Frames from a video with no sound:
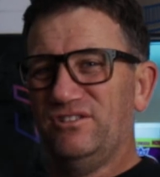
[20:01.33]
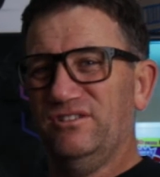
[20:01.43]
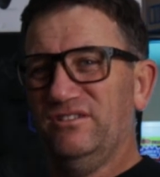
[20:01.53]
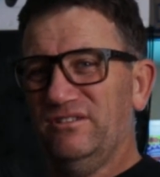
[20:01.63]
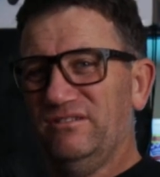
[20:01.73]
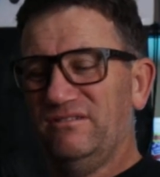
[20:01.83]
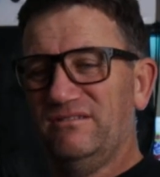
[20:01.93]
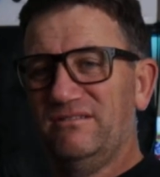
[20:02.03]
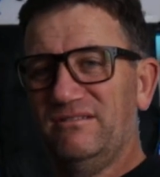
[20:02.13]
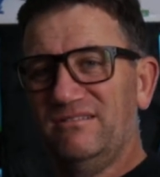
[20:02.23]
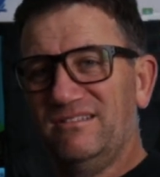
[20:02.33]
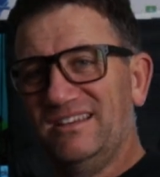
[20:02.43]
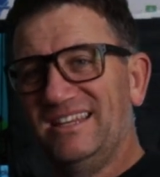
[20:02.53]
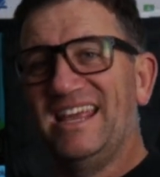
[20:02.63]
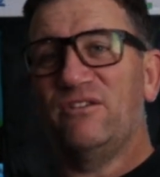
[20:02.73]
to
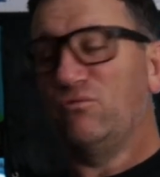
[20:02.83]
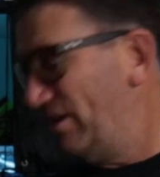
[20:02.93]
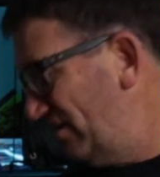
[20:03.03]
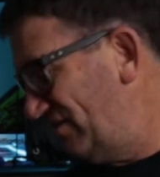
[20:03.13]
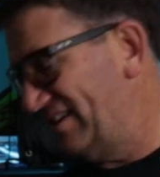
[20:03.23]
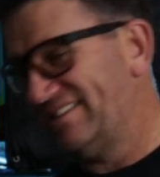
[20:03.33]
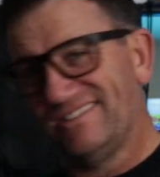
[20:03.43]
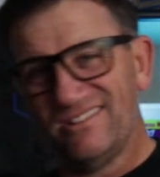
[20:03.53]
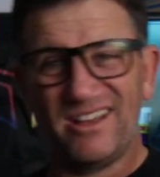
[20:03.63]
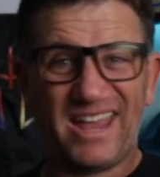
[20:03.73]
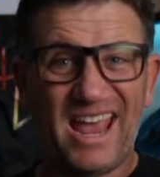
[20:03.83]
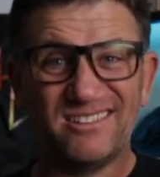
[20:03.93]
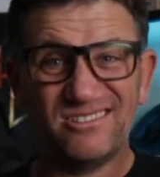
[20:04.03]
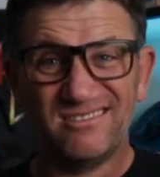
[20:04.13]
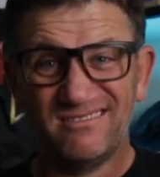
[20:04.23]
get rid of this, I
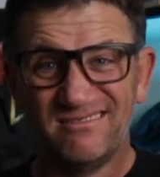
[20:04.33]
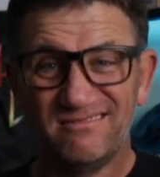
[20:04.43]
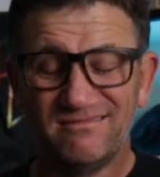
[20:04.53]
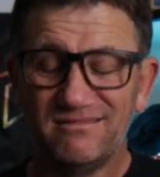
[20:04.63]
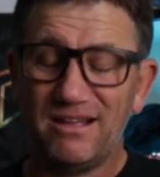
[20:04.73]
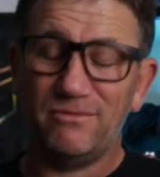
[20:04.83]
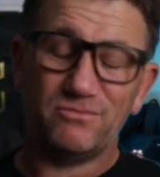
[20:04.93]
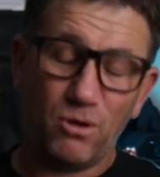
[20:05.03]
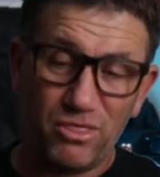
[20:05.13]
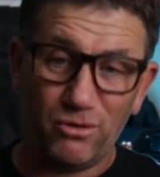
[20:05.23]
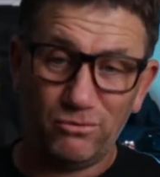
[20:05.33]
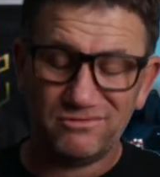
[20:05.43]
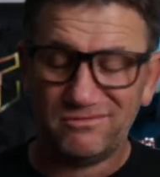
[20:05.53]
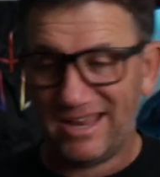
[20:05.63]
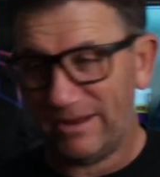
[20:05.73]
guess. That was my thoughts.
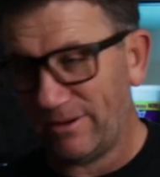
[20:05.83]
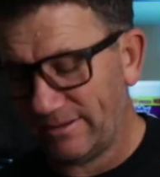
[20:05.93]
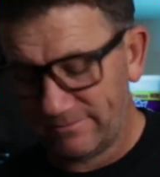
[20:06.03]
Anyway.